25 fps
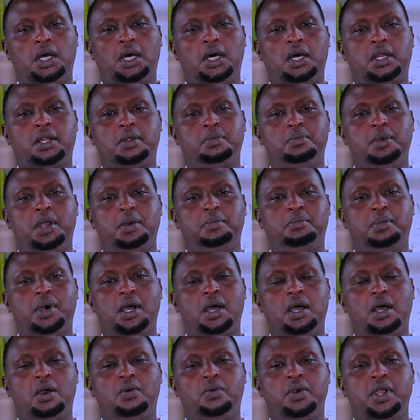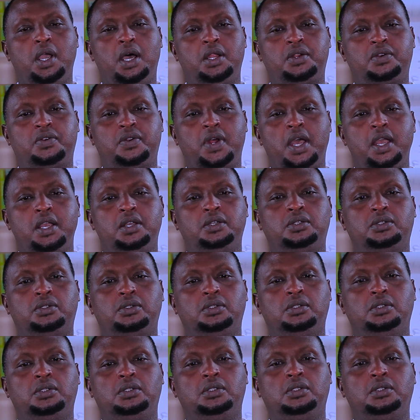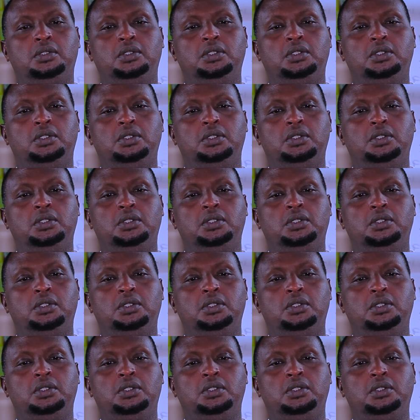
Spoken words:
remember we are trying to